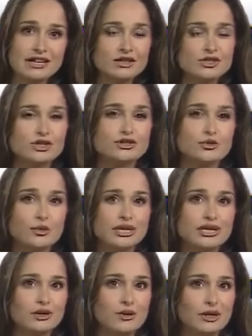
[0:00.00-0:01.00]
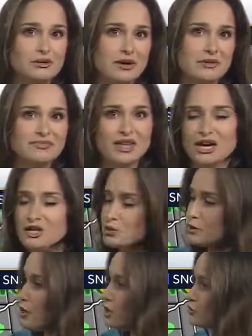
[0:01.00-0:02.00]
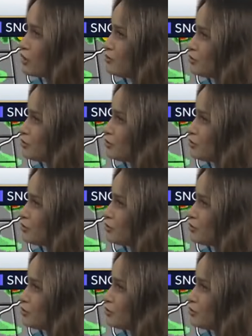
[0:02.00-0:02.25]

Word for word: They'll start to weaken quite a bit. So we walk through our